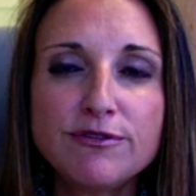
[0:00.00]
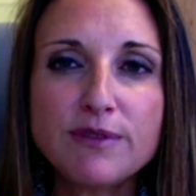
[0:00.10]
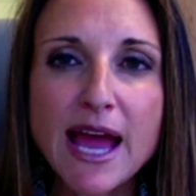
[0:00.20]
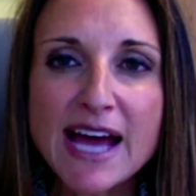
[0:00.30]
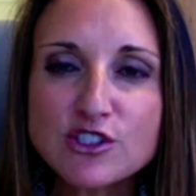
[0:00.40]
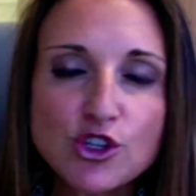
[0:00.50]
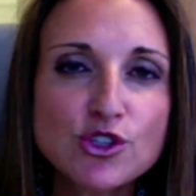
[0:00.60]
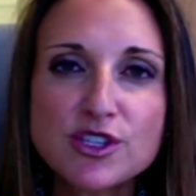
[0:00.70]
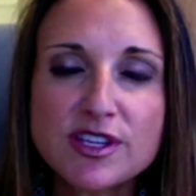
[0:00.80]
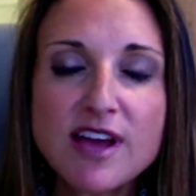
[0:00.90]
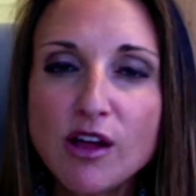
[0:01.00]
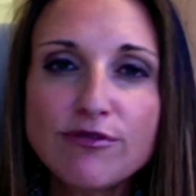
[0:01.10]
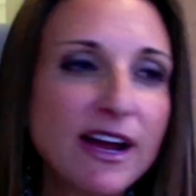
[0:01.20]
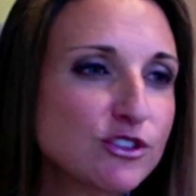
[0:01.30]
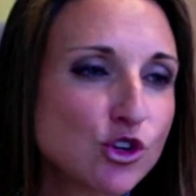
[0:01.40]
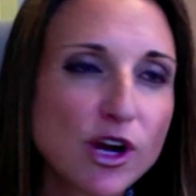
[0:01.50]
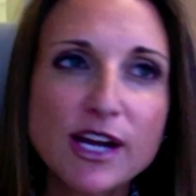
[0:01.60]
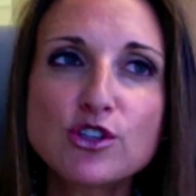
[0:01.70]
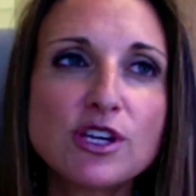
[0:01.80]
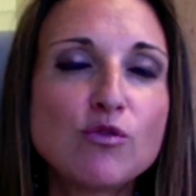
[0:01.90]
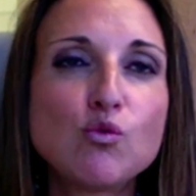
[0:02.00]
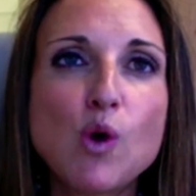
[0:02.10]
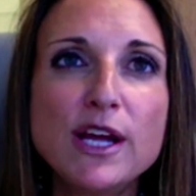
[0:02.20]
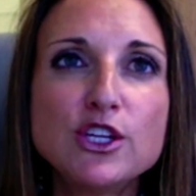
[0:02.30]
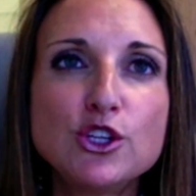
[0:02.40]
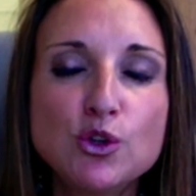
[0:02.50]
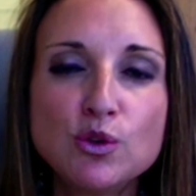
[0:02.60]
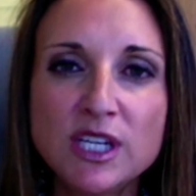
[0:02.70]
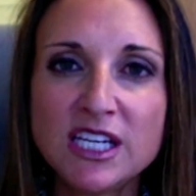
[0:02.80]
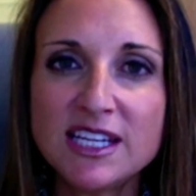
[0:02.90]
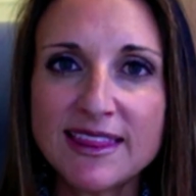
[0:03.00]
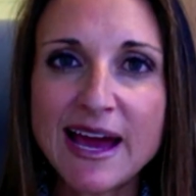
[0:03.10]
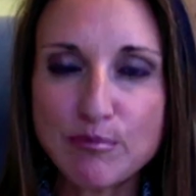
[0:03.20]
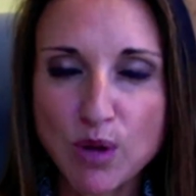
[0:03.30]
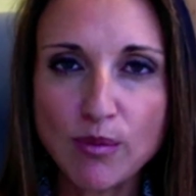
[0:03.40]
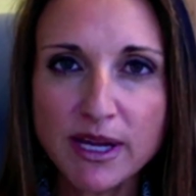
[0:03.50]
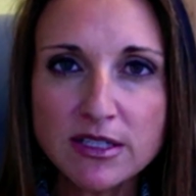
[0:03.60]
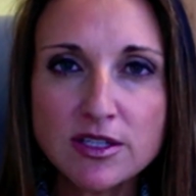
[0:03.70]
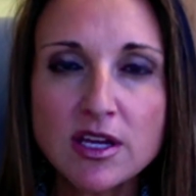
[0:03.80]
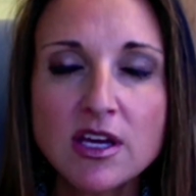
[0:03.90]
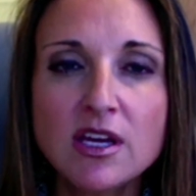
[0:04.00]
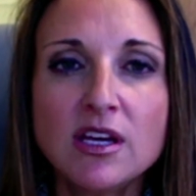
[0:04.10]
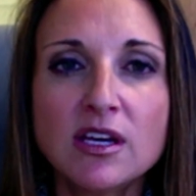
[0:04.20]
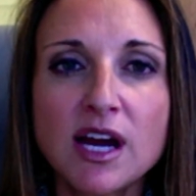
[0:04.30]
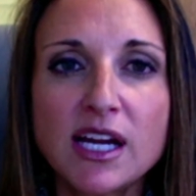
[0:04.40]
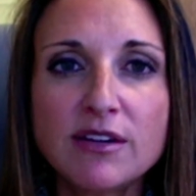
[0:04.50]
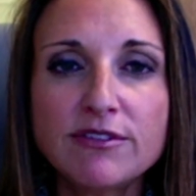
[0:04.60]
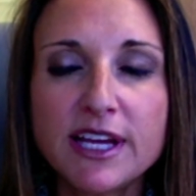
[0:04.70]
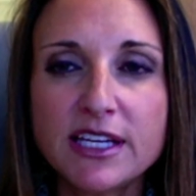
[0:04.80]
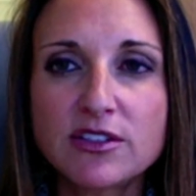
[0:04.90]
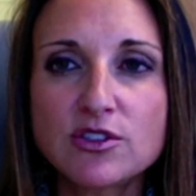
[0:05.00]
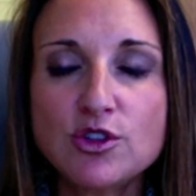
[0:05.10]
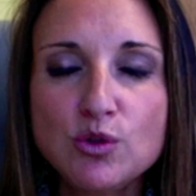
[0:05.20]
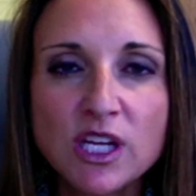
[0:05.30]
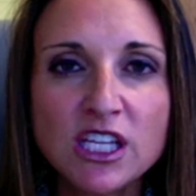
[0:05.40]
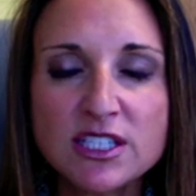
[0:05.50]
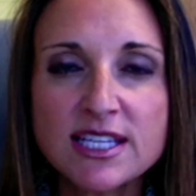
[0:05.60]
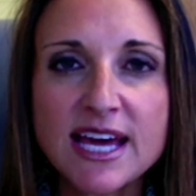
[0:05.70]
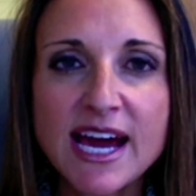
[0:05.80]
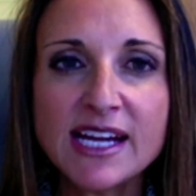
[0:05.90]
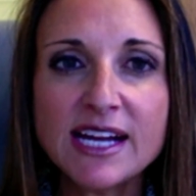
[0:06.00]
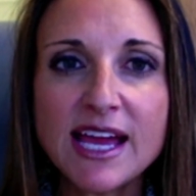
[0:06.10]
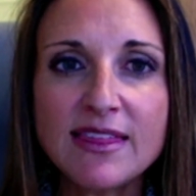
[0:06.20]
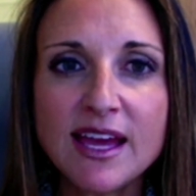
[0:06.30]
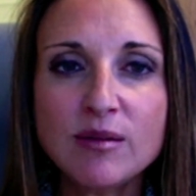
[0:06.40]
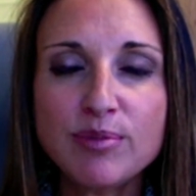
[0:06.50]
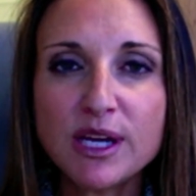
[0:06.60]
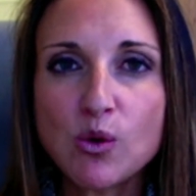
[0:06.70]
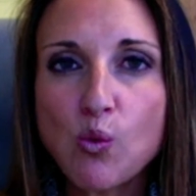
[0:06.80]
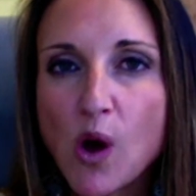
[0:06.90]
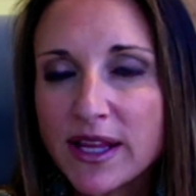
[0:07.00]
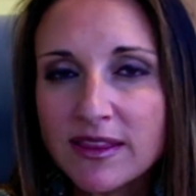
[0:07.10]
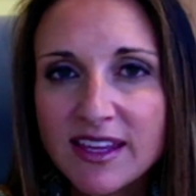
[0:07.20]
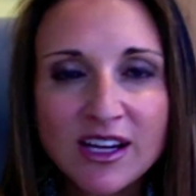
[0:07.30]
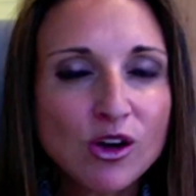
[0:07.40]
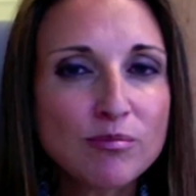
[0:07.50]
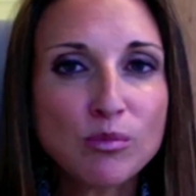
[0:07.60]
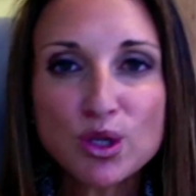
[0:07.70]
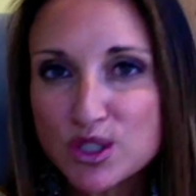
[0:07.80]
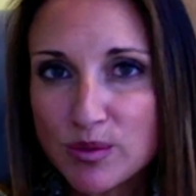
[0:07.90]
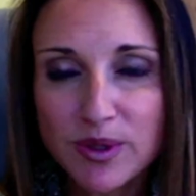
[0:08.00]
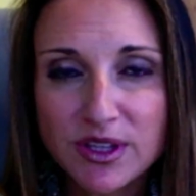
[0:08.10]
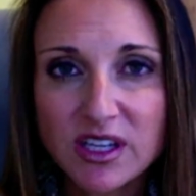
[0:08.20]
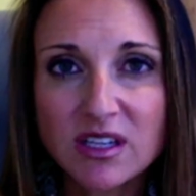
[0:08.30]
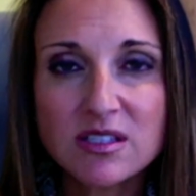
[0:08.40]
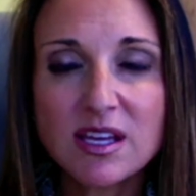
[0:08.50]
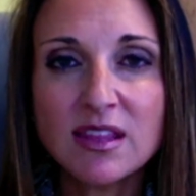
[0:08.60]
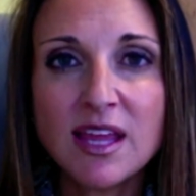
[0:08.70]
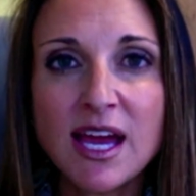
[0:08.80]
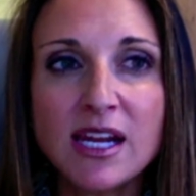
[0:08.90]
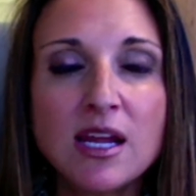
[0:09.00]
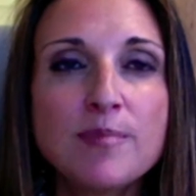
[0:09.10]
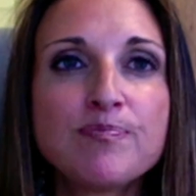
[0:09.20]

ask yourself, ask your higher self what you need in that moment. Kind of like tune into that and then pick one thing or multiple things and then,